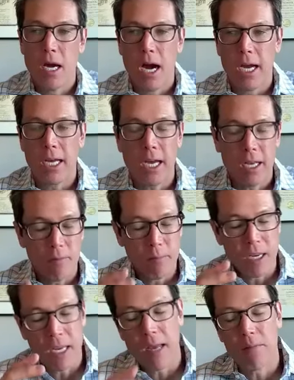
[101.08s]
I kind of
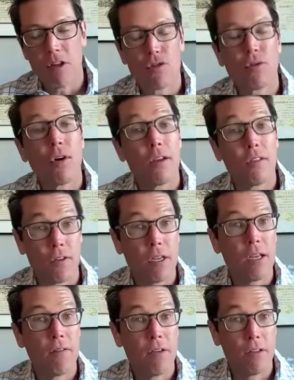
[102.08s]
became the trustee
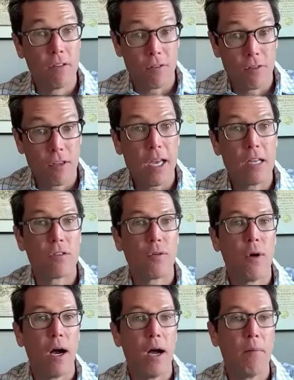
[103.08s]
of his estate. So
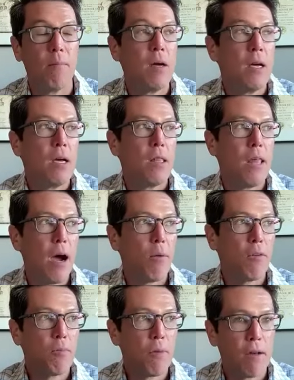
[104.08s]
I that
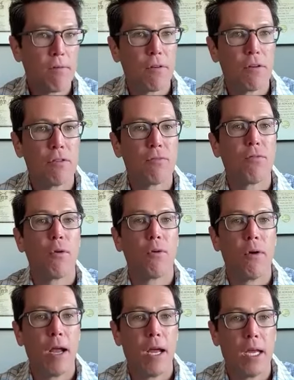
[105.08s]
was my first
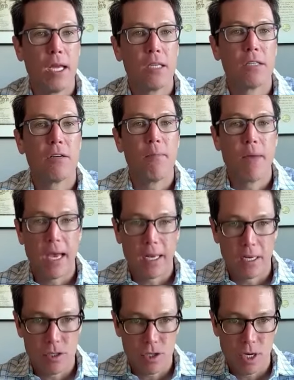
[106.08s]
foray into
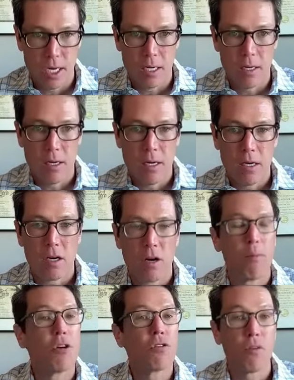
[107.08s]
managing
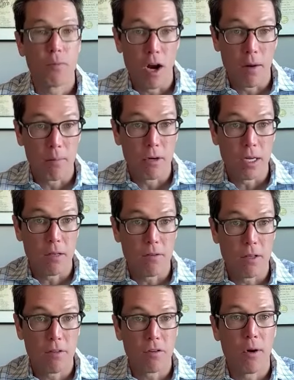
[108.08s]
commercial properties.
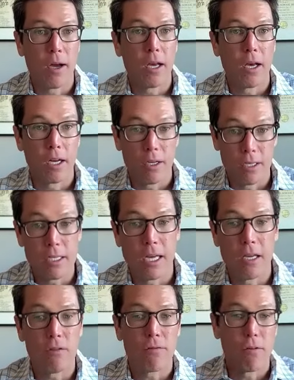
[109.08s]
And so I got a good
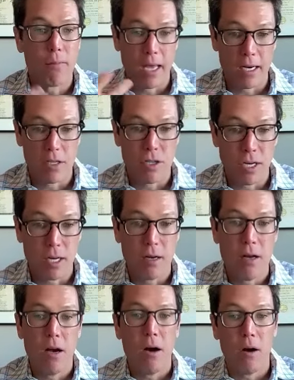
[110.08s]
taste for managing
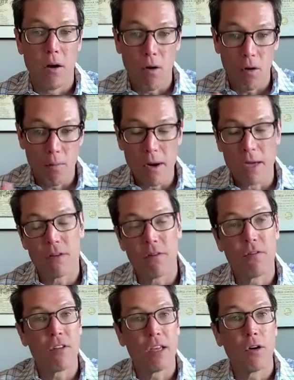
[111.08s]
a whole bunch of
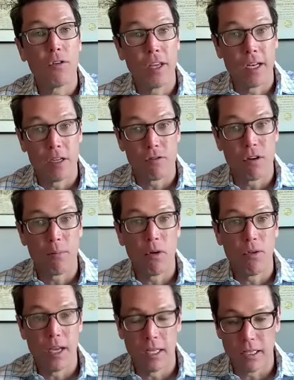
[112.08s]
single tenant, triple
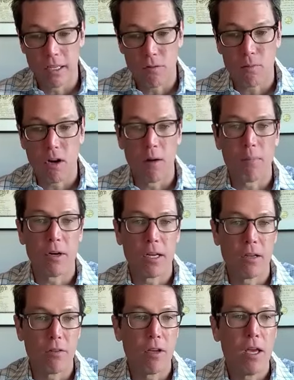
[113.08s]
net lease
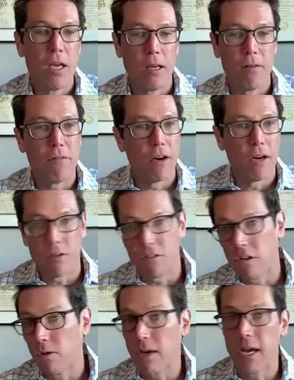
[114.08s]
properties in various
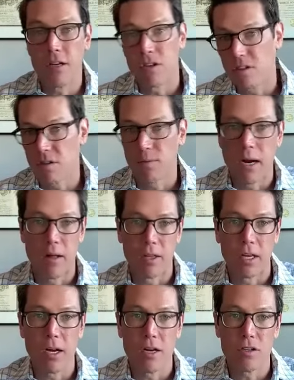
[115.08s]
locations around the
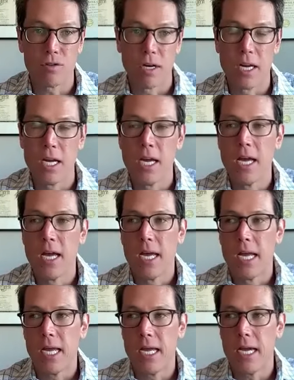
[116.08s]
country.
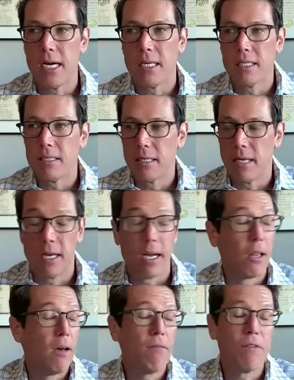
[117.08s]
And, and I
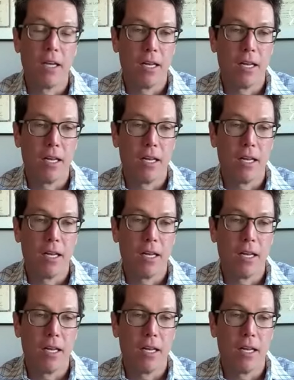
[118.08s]
loved it.